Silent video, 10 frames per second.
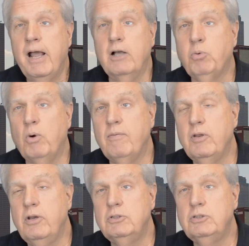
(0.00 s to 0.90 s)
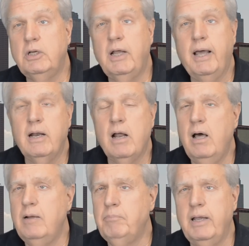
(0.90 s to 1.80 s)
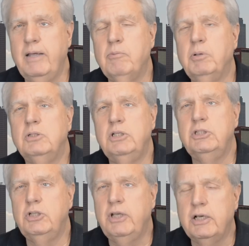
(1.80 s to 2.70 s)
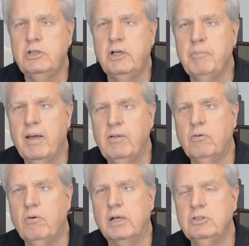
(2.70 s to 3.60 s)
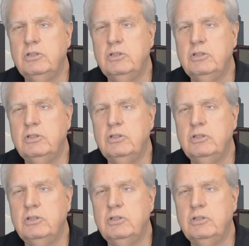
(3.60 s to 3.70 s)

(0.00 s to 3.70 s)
Elsewhere in the news today, an unbelievable decision yesterday by the Little Rock